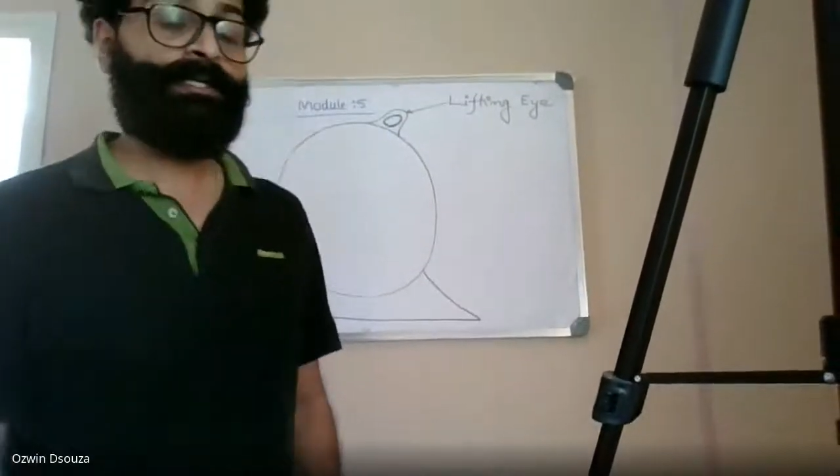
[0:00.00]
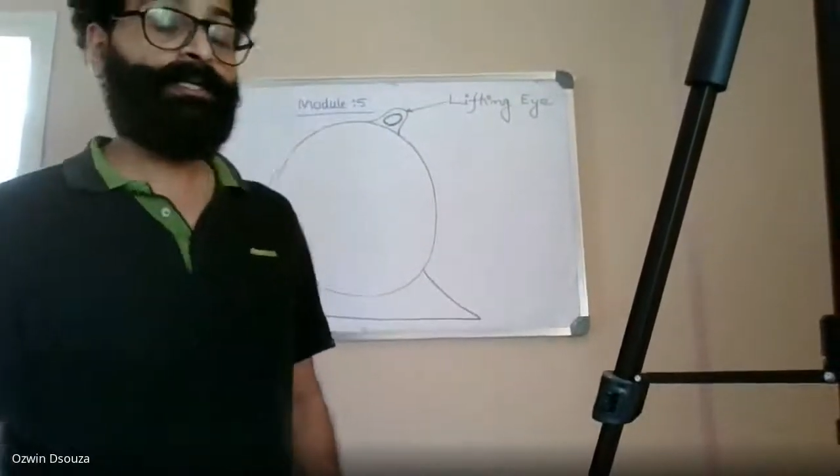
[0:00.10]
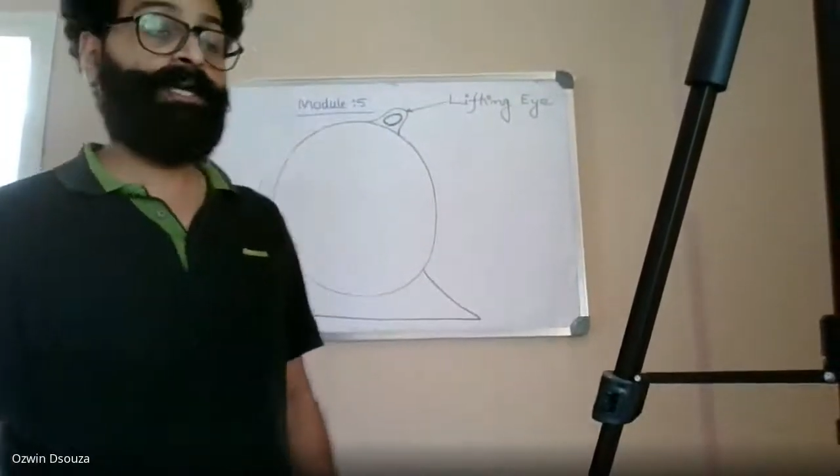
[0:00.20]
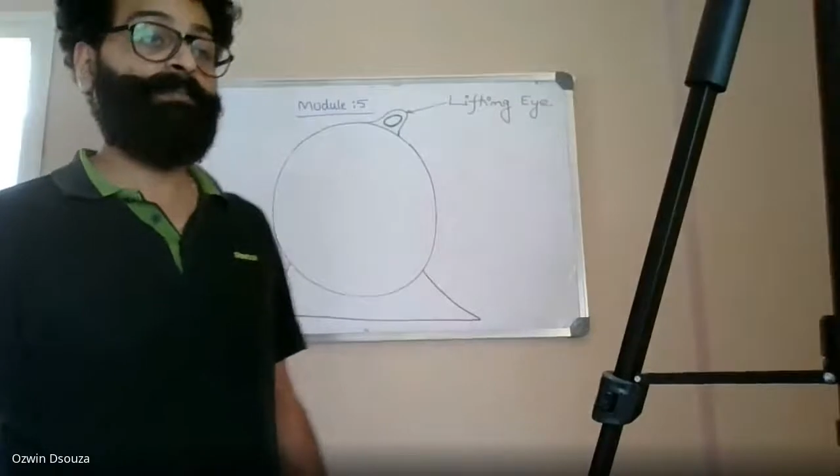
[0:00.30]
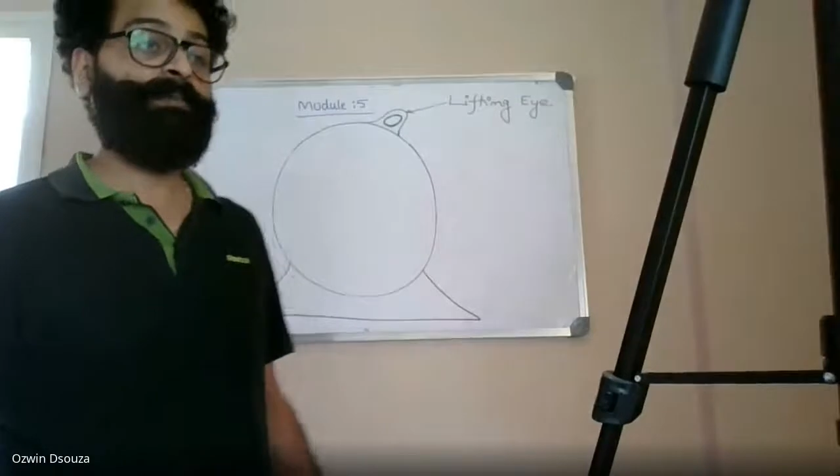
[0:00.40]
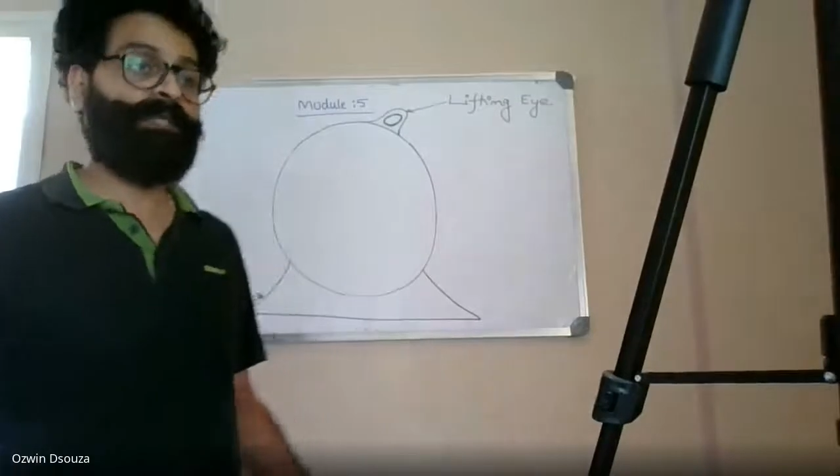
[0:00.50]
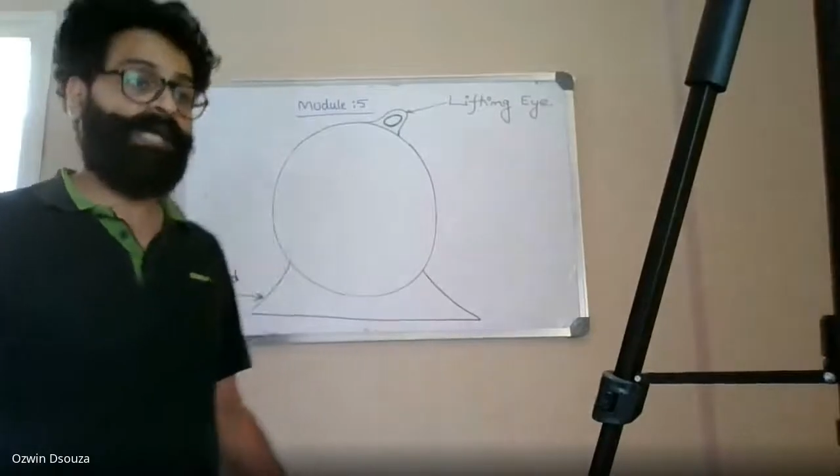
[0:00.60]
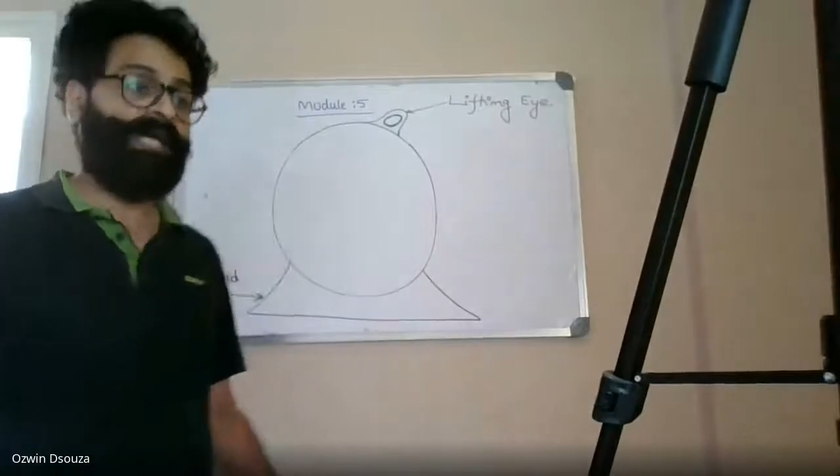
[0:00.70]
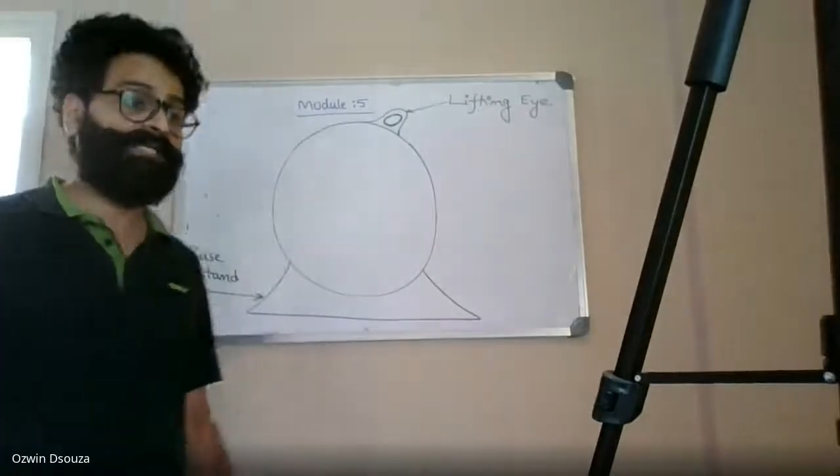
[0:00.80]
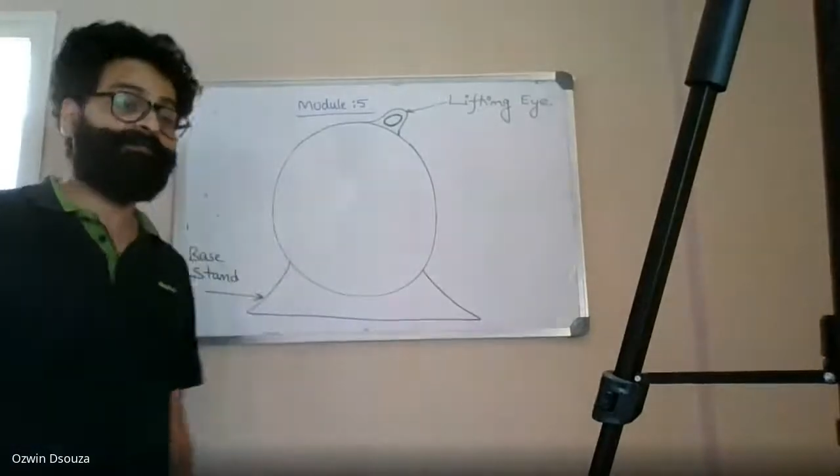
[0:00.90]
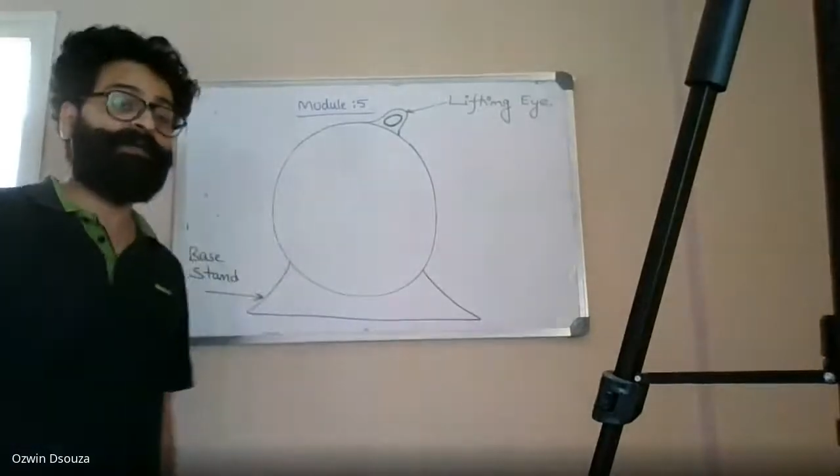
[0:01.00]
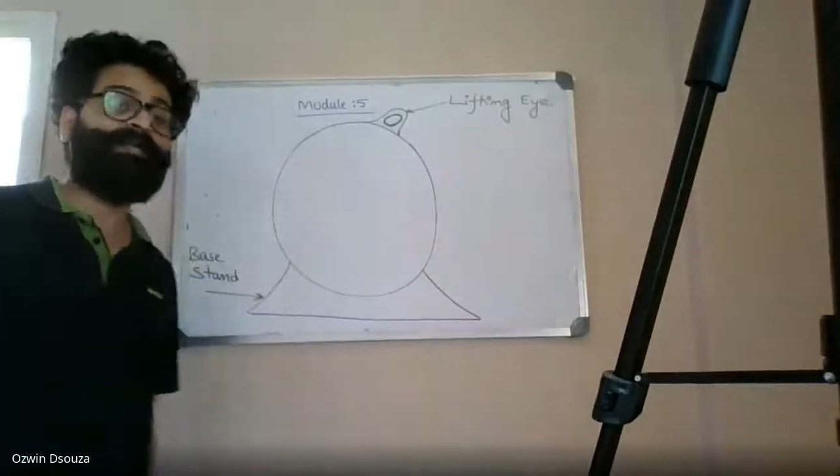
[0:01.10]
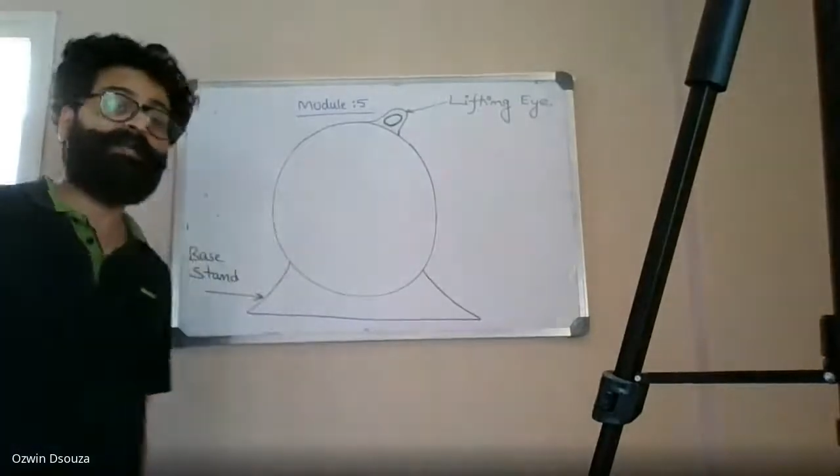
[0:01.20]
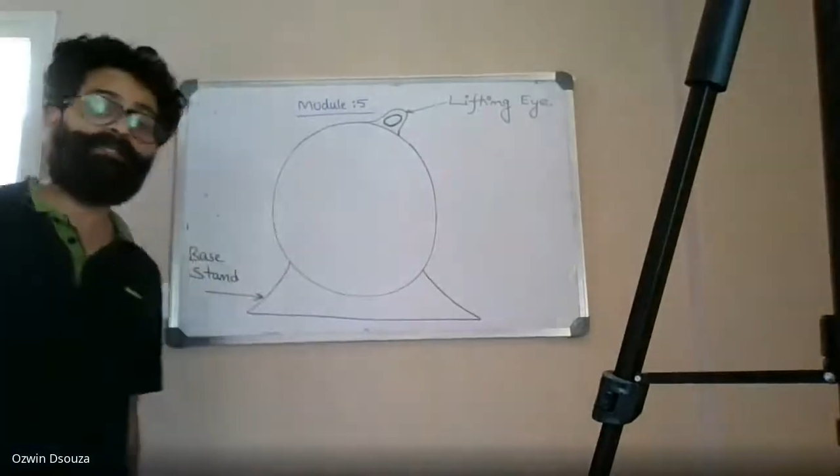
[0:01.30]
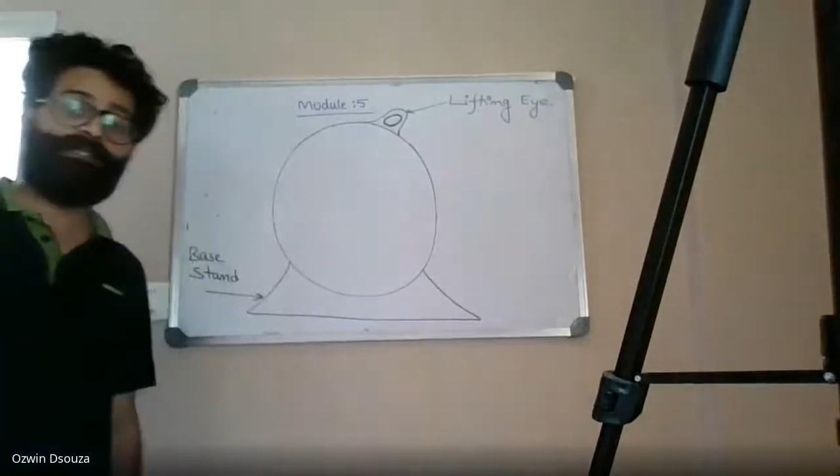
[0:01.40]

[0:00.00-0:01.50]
can be as big as